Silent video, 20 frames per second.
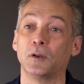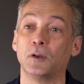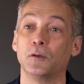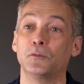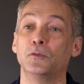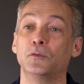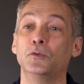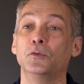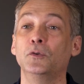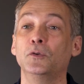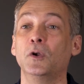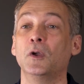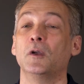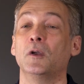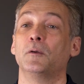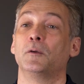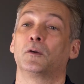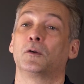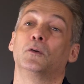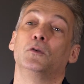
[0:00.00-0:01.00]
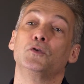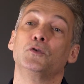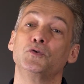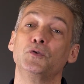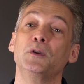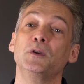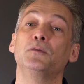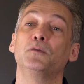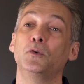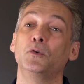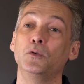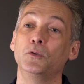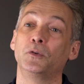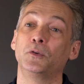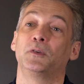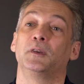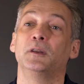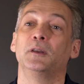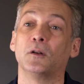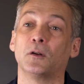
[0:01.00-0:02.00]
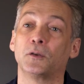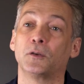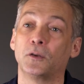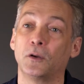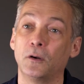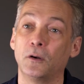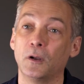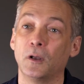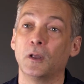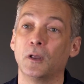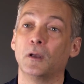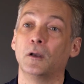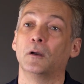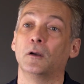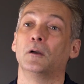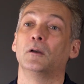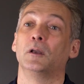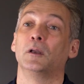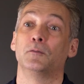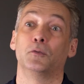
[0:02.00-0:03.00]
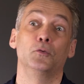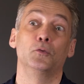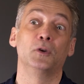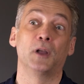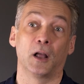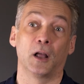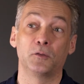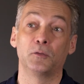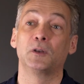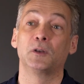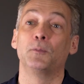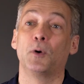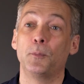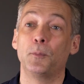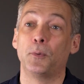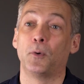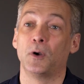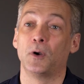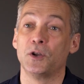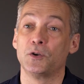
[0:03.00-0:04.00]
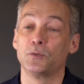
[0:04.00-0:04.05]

We also want the game to grow over time and evolve for free for players.